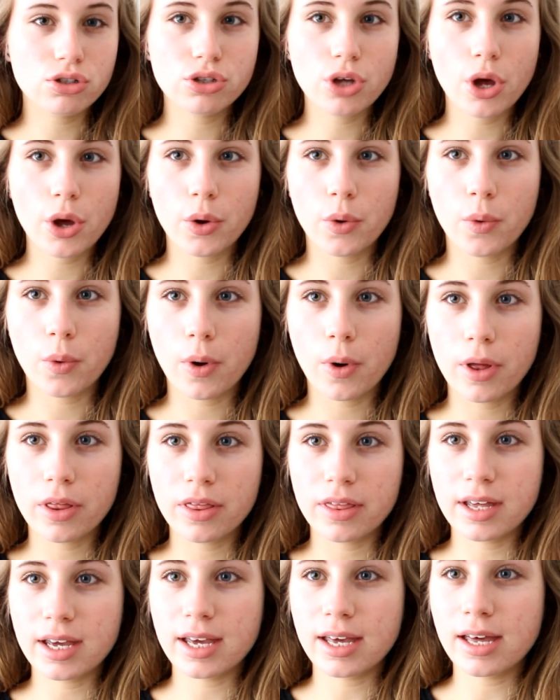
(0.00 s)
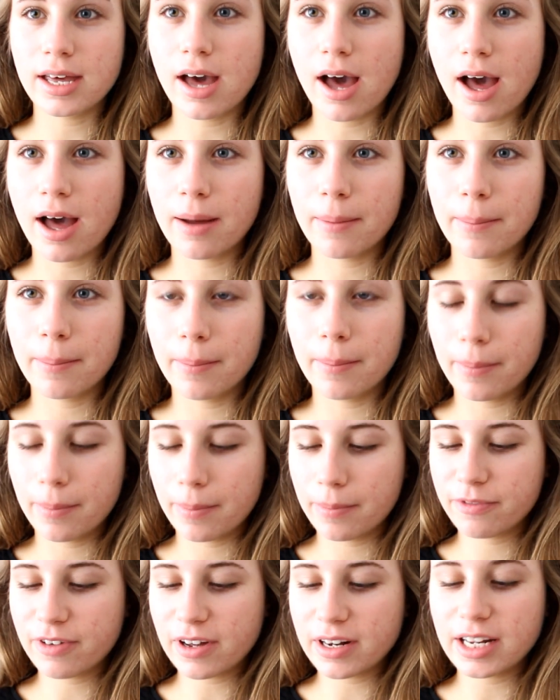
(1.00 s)
So the
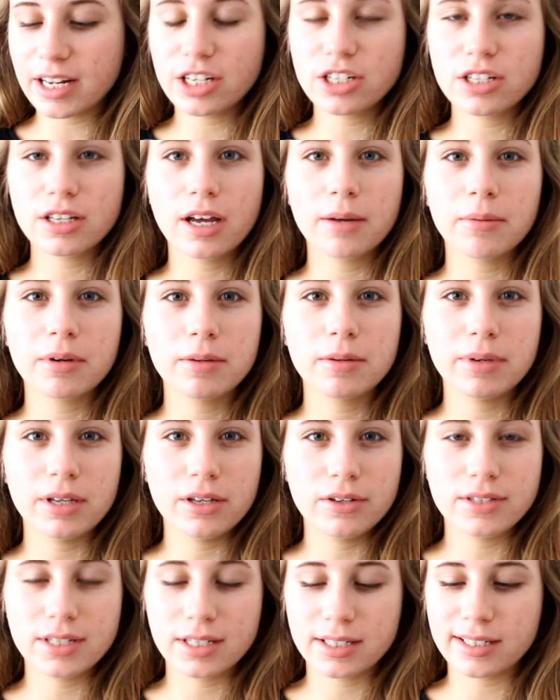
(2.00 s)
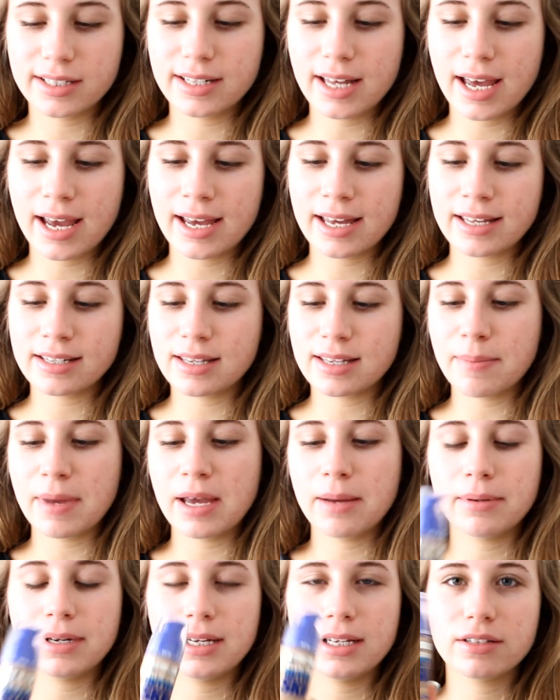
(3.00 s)
foundation that I'm going to be using today is the
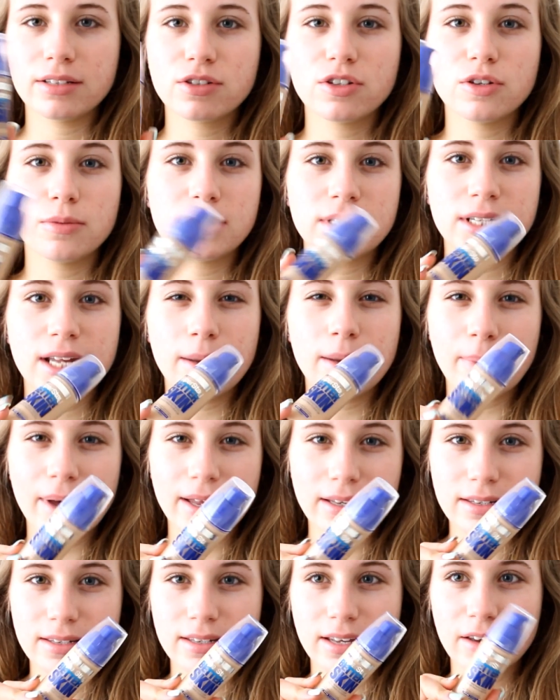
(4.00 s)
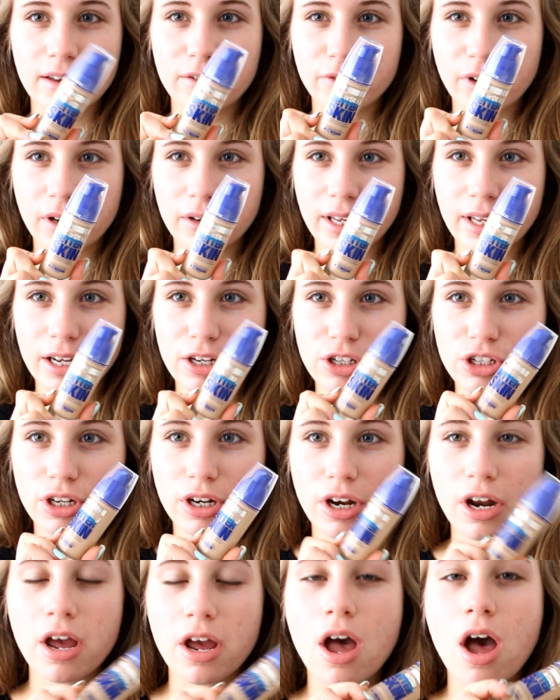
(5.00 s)
Maybelline Superstay Better Skin
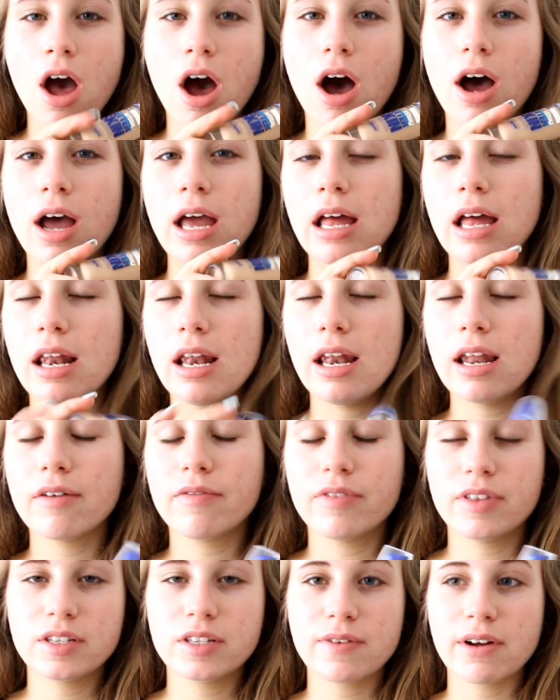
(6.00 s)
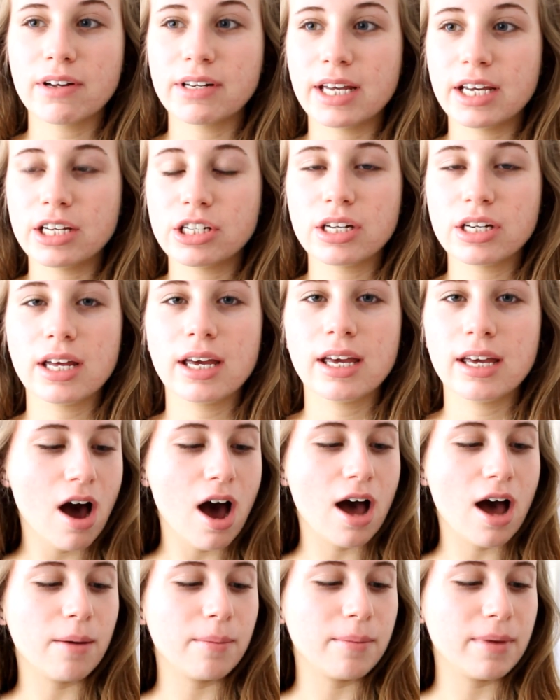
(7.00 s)
Foundation. I love this foundation.
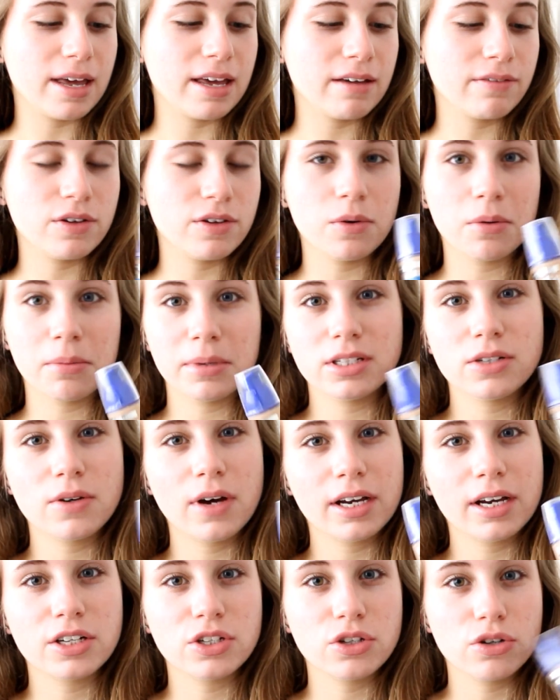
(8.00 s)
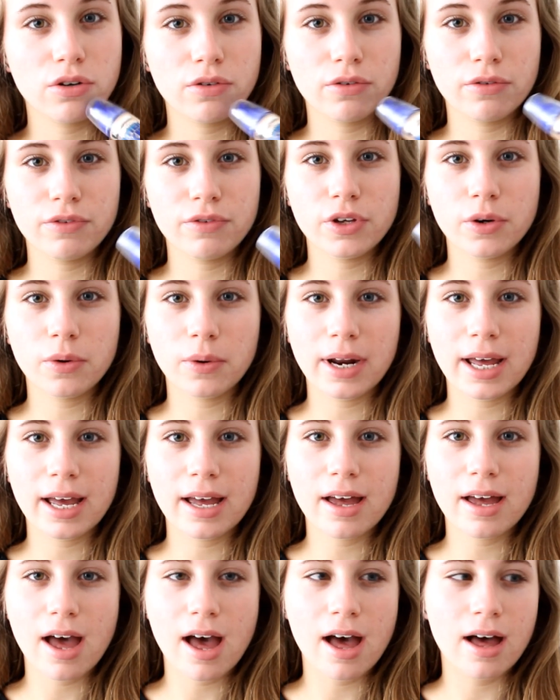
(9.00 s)
If you want me to, I can do a review on it,